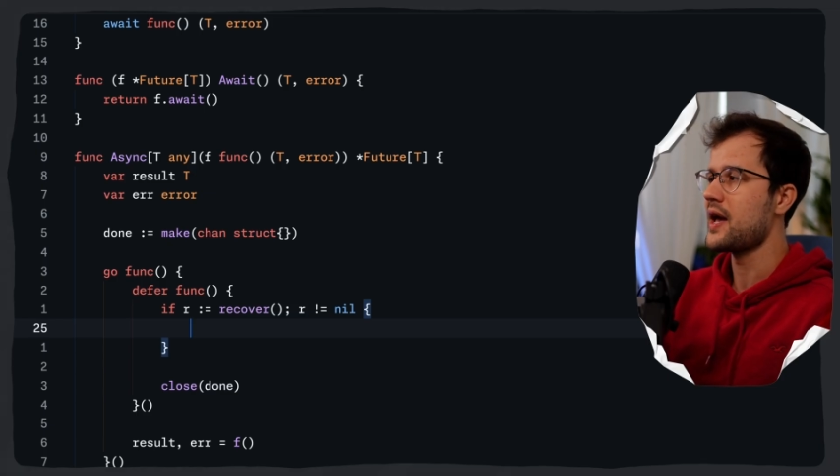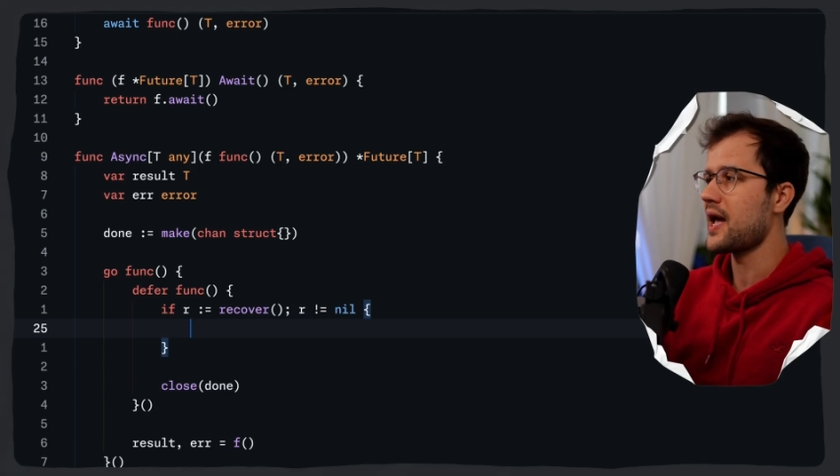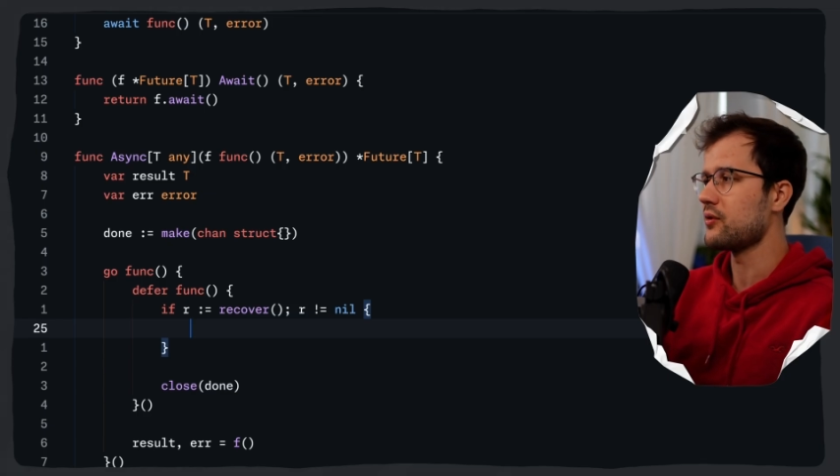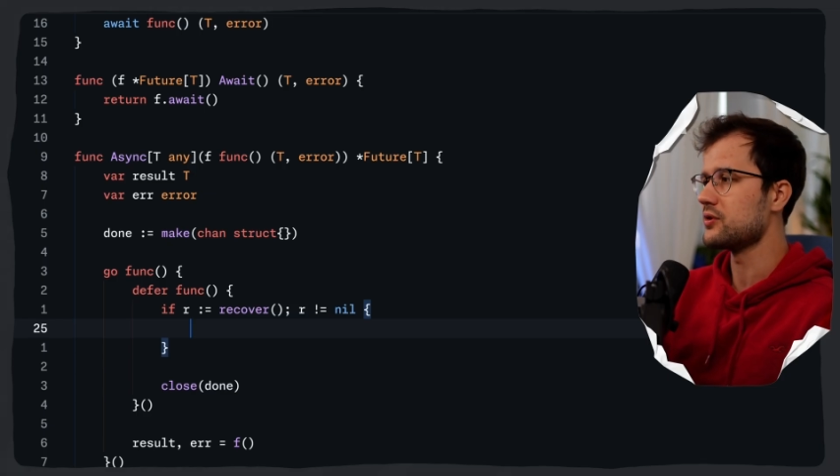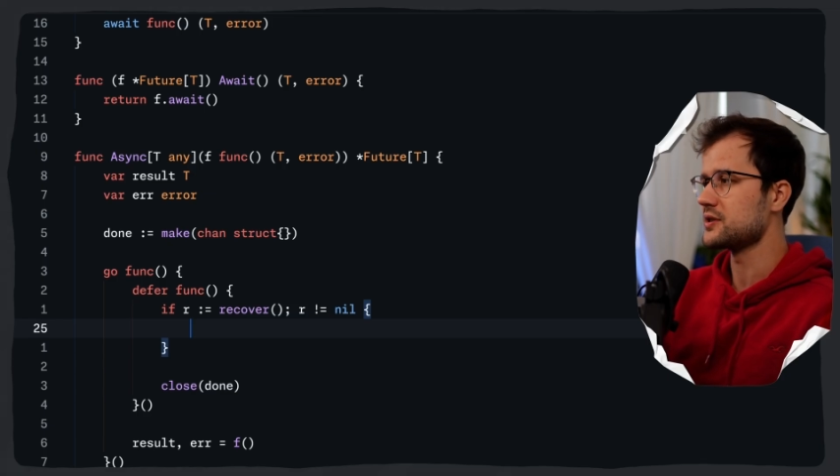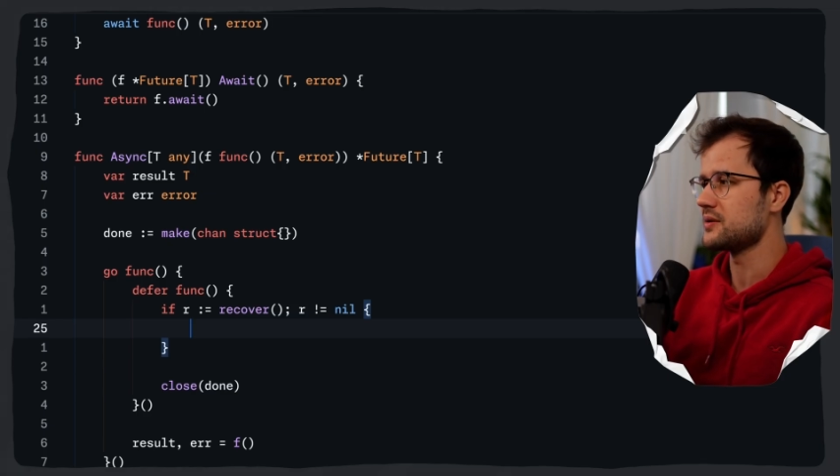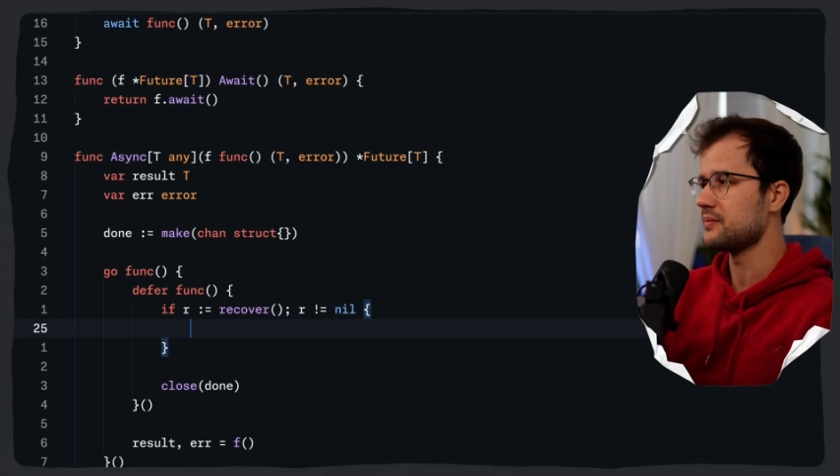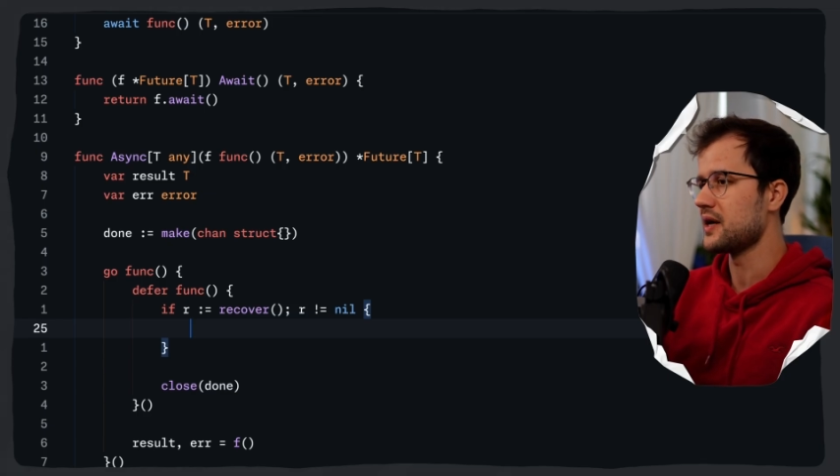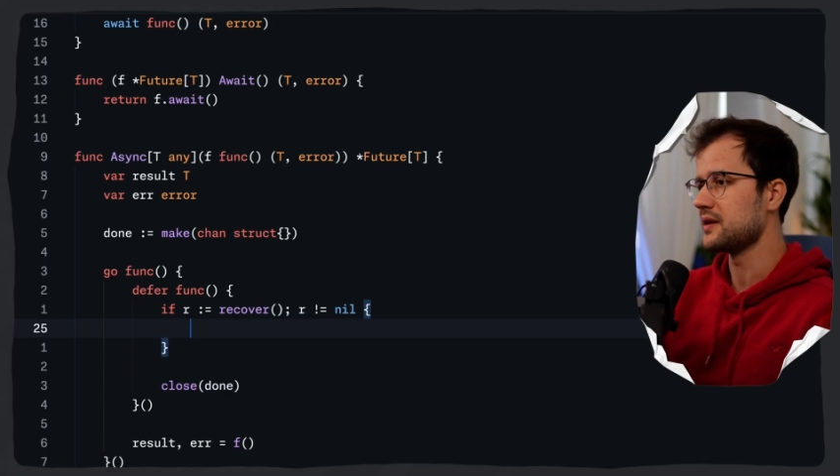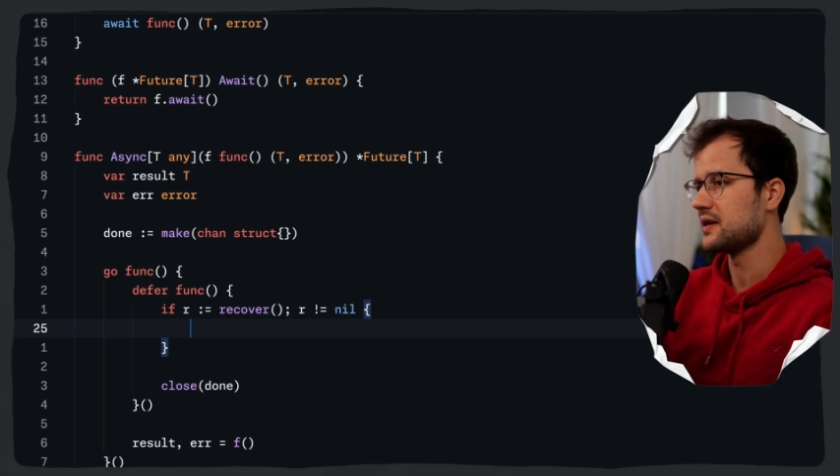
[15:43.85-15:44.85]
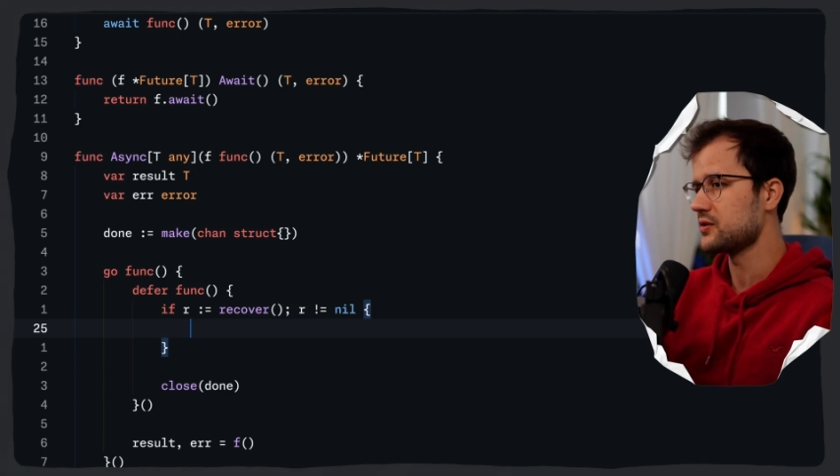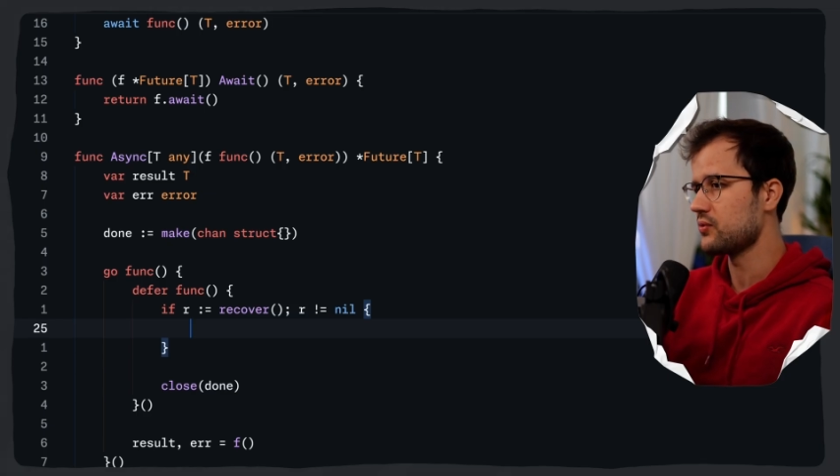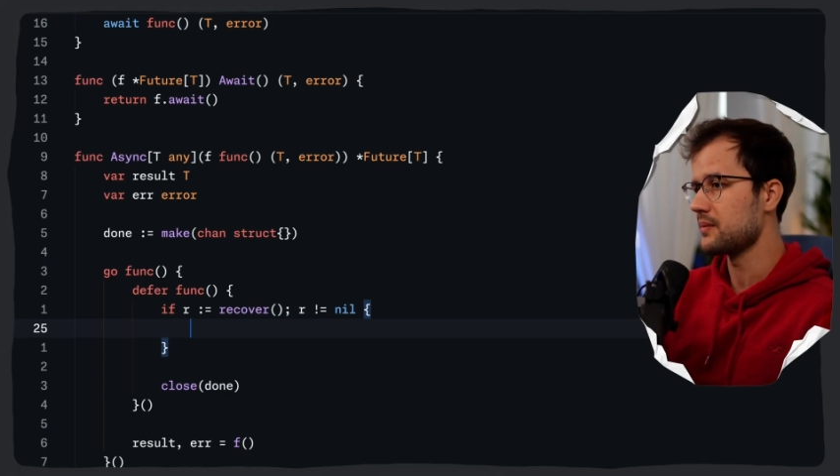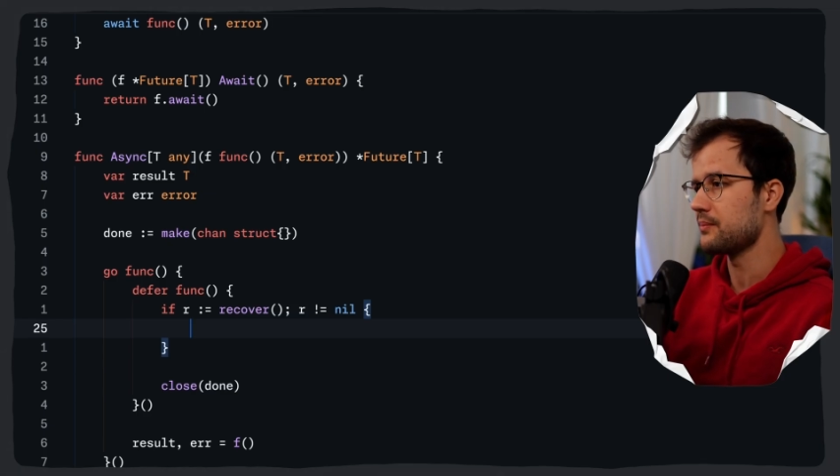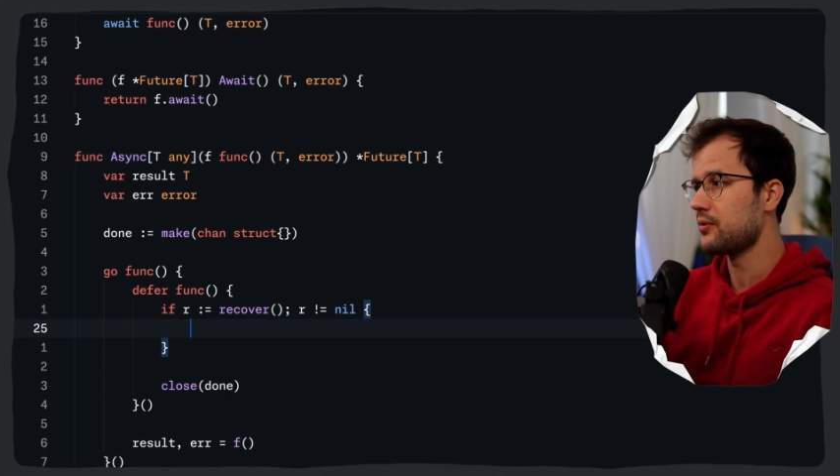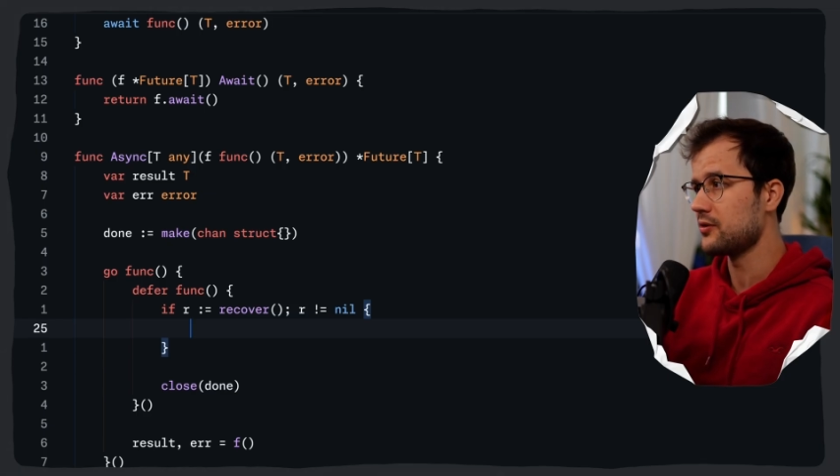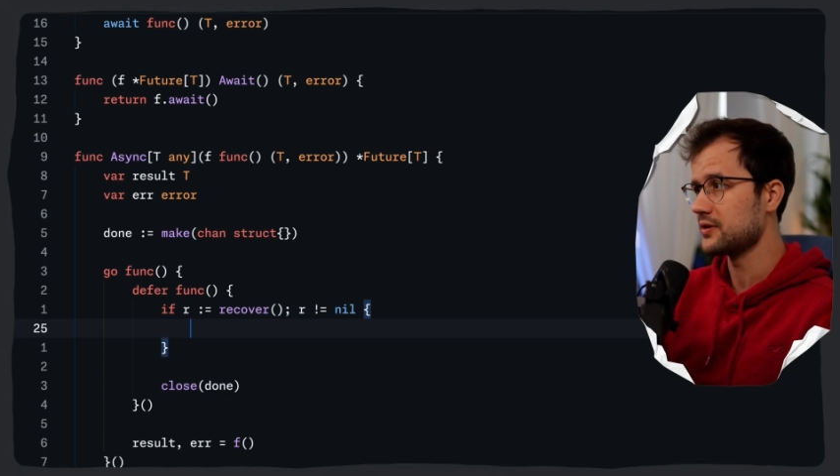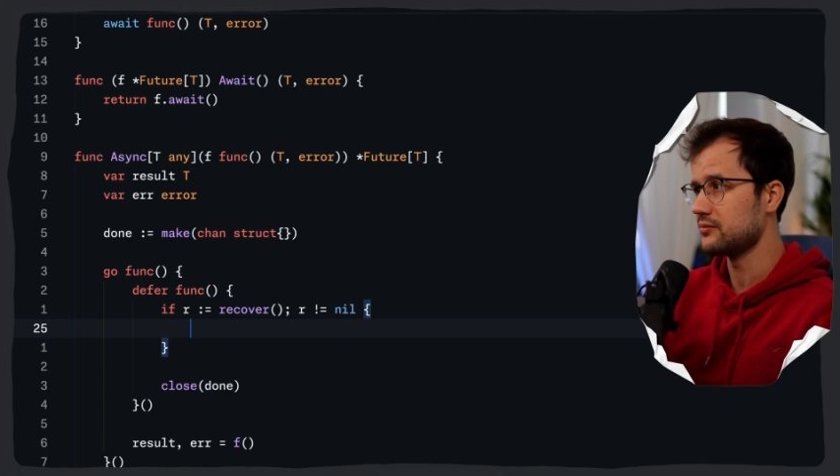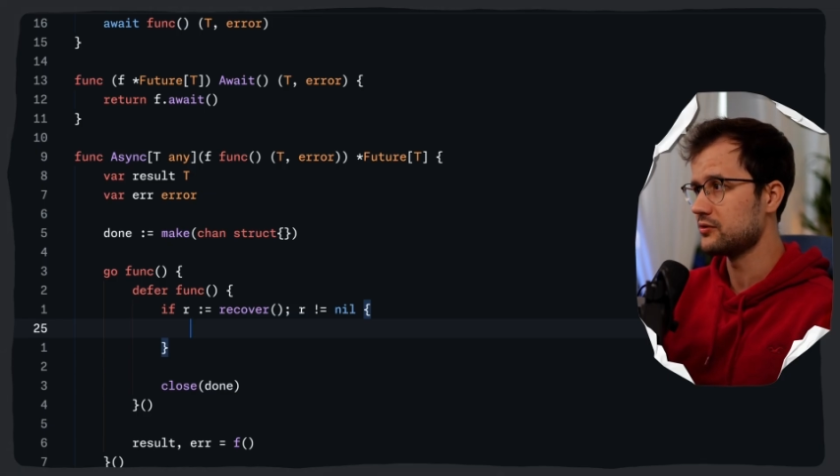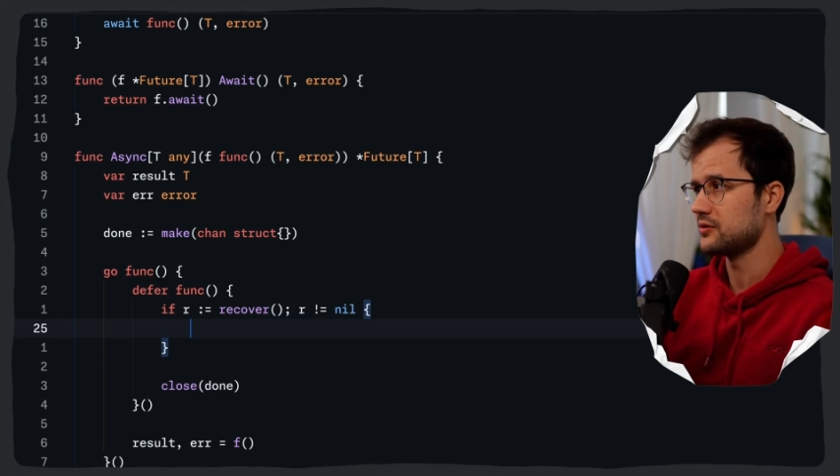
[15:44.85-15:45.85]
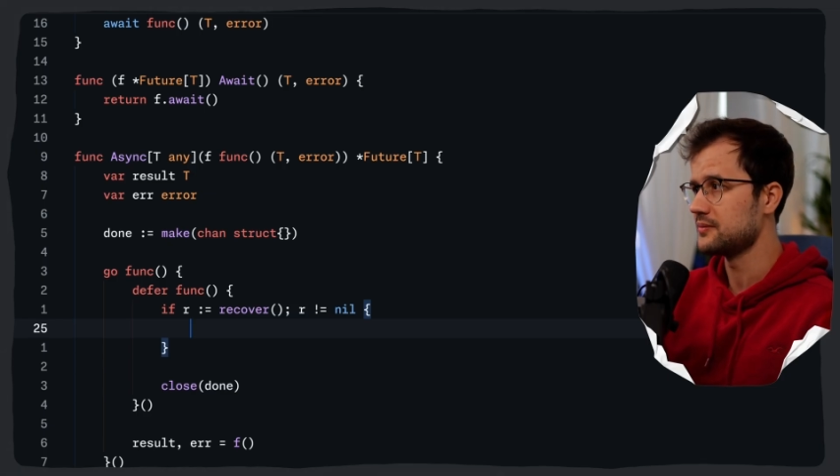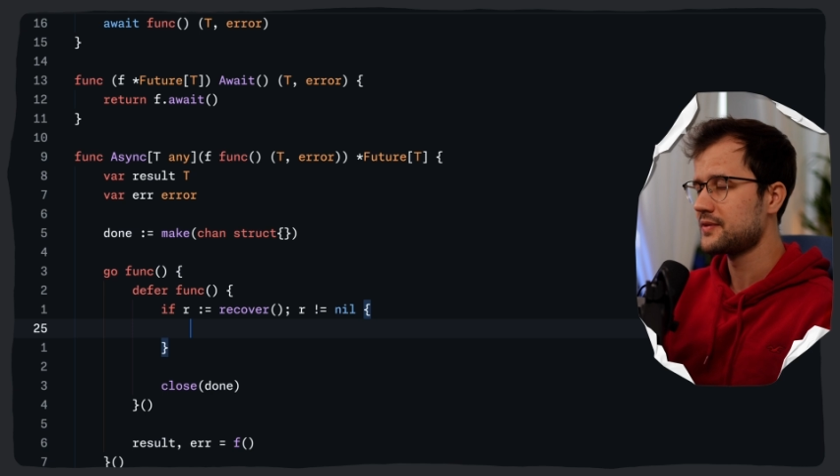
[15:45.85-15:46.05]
error semantics when possible.